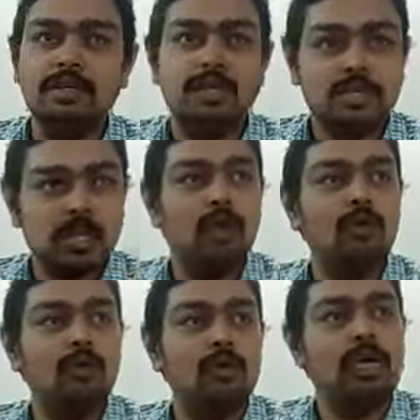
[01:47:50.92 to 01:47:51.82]
This is
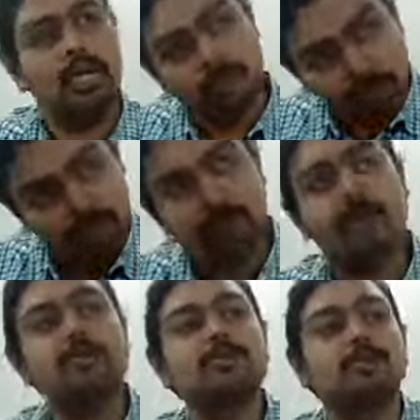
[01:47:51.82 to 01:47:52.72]
how in your
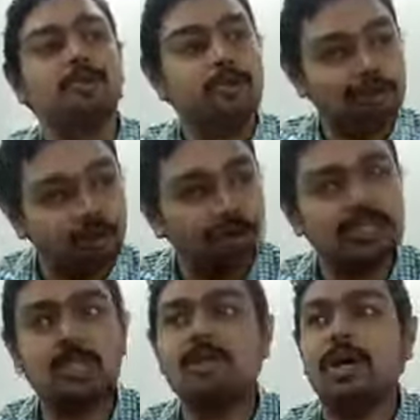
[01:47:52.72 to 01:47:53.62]
firm also. Your firm
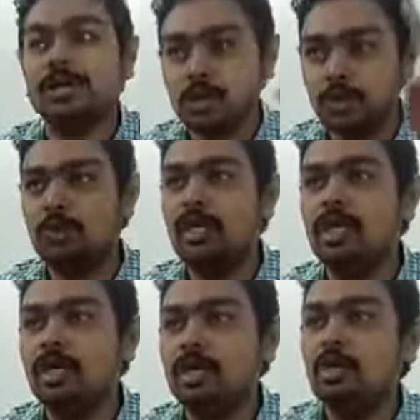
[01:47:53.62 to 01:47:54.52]
also has a
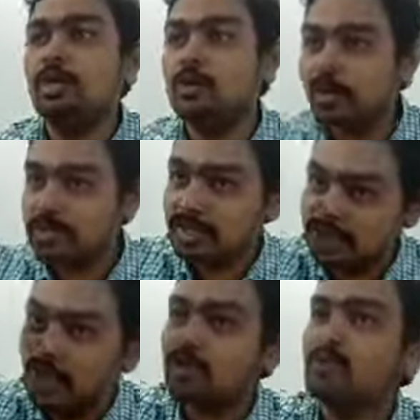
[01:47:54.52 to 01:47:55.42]
story. Your
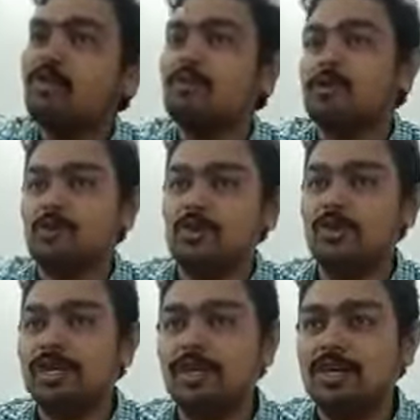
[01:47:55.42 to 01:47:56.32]
senior also have a
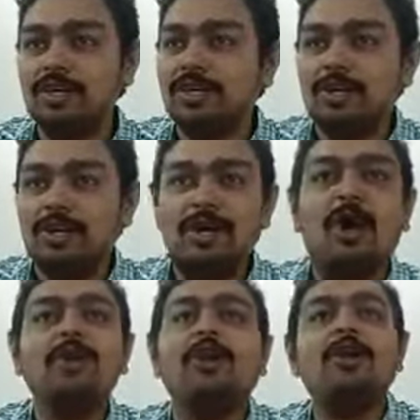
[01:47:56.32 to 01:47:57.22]
story.
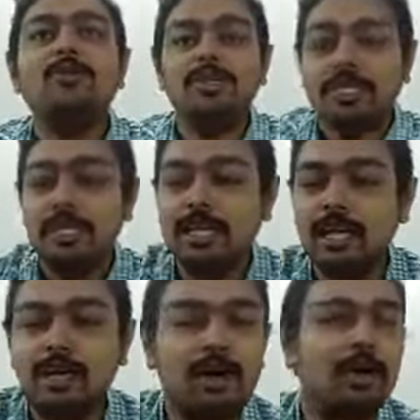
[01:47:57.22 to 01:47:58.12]
Not all your
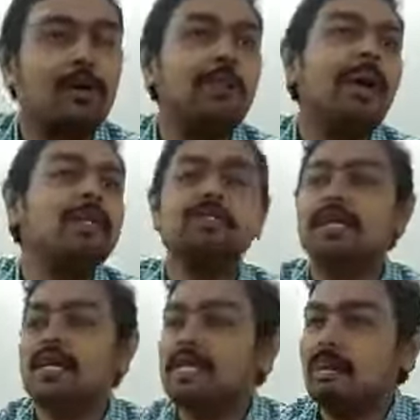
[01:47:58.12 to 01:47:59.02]
senior or pass
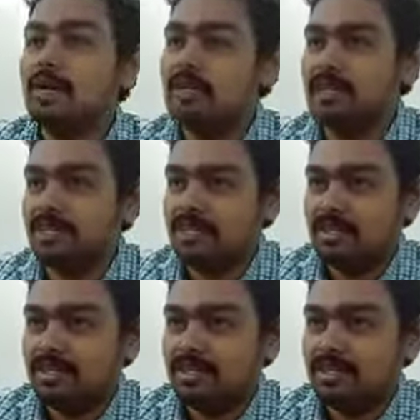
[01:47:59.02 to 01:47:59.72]
their examination.